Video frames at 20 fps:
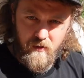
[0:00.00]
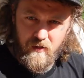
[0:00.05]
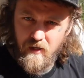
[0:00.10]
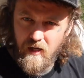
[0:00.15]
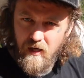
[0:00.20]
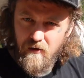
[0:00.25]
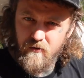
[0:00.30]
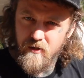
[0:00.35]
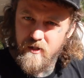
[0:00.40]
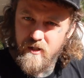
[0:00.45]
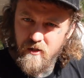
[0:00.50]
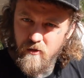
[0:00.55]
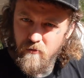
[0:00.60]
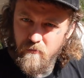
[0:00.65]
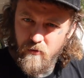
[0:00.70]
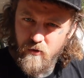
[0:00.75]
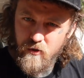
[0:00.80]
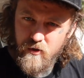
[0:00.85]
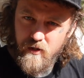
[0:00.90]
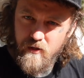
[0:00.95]
every single
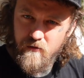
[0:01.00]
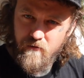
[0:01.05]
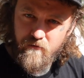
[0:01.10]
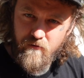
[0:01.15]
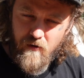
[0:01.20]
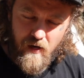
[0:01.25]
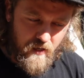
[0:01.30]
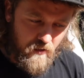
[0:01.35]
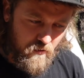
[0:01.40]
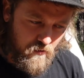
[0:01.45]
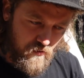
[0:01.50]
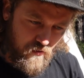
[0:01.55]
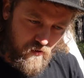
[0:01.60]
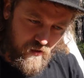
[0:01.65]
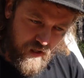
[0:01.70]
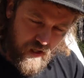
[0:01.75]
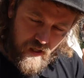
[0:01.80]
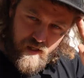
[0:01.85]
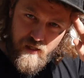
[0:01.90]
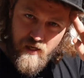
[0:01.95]
bush in the front looked like
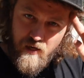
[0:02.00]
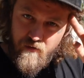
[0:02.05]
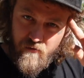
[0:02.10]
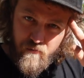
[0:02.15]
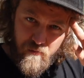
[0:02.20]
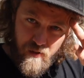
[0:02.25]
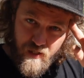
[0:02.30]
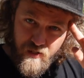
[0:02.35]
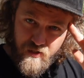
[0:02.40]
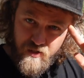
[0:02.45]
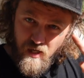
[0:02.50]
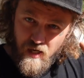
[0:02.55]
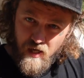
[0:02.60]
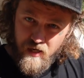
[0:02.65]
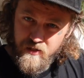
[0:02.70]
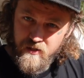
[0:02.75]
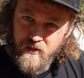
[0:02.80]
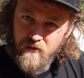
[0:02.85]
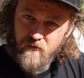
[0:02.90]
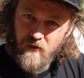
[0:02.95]
they'd never been
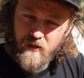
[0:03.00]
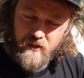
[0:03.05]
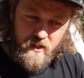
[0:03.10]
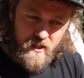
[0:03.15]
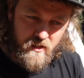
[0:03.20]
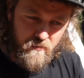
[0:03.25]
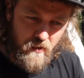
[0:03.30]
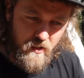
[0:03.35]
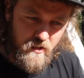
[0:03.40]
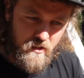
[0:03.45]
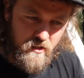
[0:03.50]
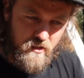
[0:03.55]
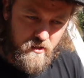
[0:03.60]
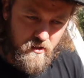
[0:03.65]
changed in the front suspension.